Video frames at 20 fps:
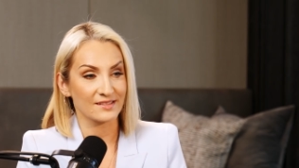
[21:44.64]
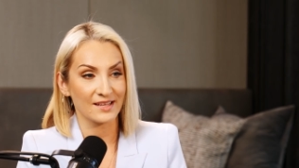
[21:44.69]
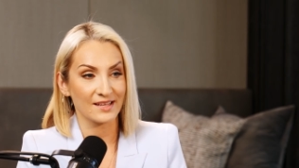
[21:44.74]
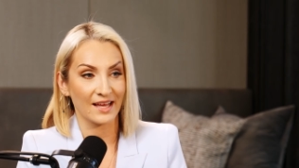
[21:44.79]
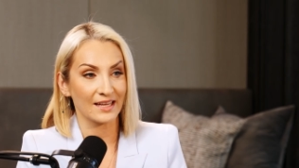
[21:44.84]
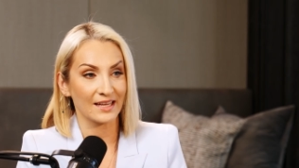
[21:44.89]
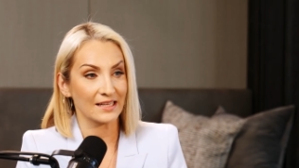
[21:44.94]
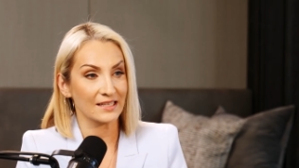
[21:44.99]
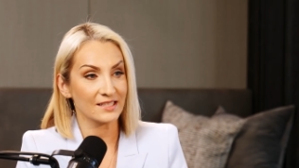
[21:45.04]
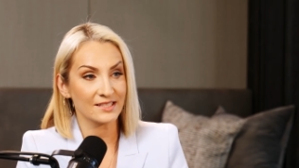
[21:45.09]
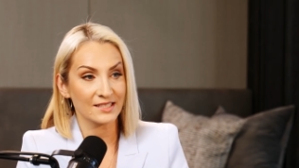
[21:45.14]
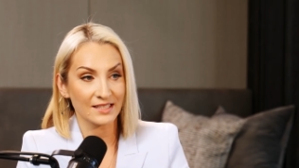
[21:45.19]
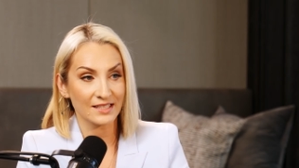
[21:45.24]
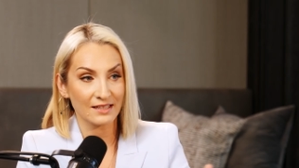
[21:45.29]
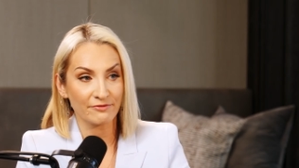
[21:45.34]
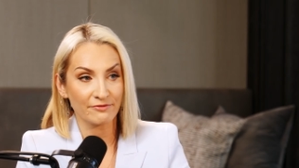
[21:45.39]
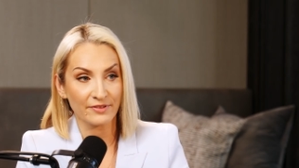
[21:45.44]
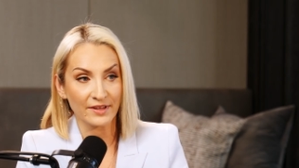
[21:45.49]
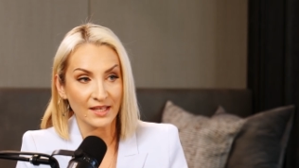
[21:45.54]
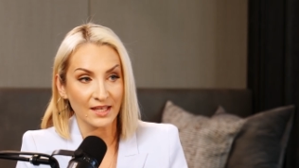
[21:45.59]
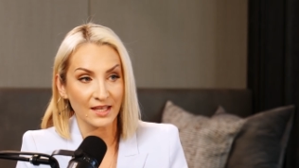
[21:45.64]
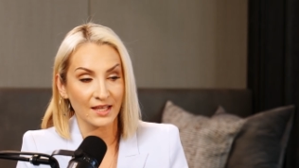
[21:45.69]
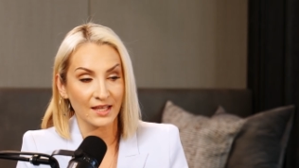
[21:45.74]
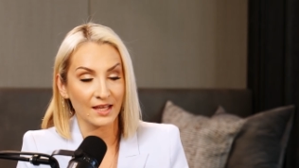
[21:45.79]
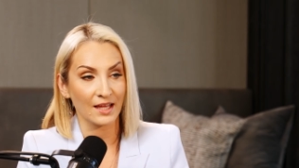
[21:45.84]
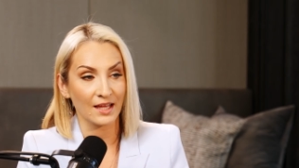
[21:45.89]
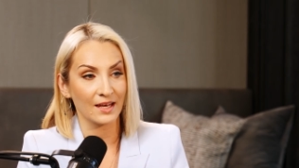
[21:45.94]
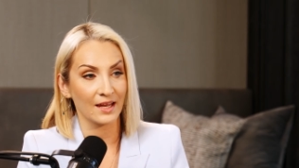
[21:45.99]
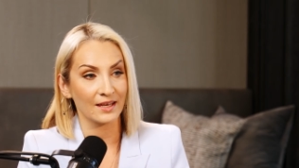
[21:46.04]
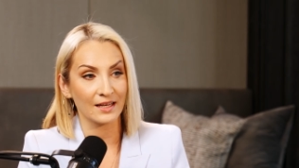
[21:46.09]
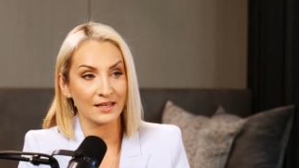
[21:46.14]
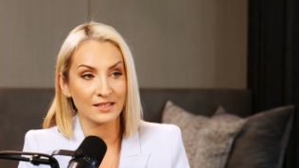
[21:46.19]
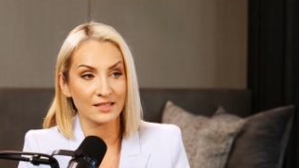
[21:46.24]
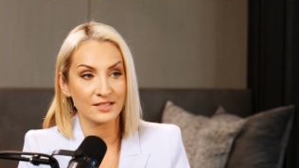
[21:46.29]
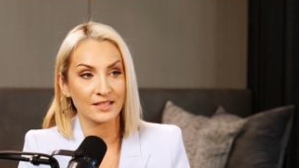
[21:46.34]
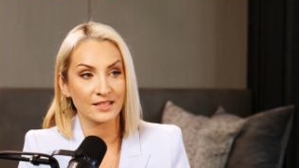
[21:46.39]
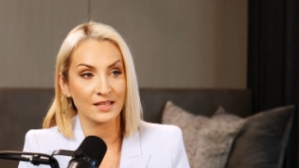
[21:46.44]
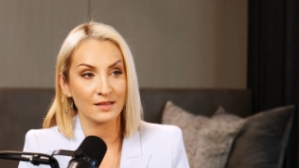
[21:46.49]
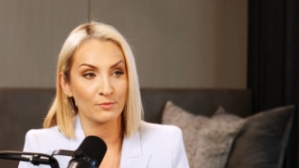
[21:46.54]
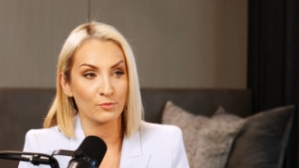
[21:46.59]
analytical thinking and
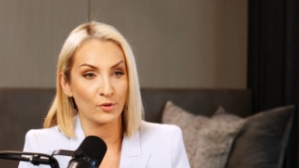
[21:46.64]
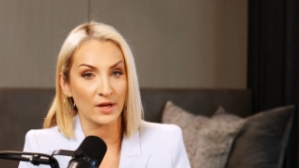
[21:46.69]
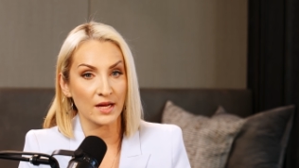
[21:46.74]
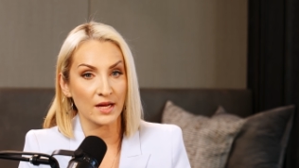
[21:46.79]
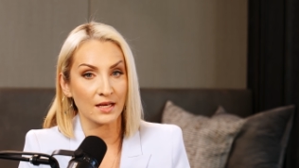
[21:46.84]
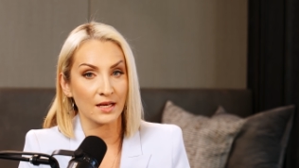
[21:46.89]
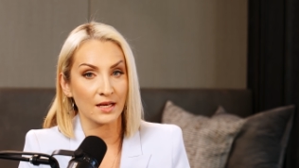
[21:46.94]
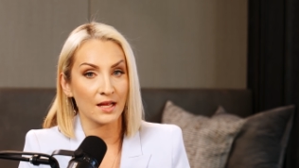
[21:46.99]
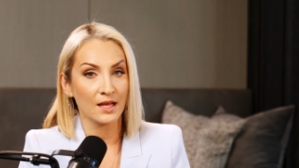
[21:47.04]
analytical brain,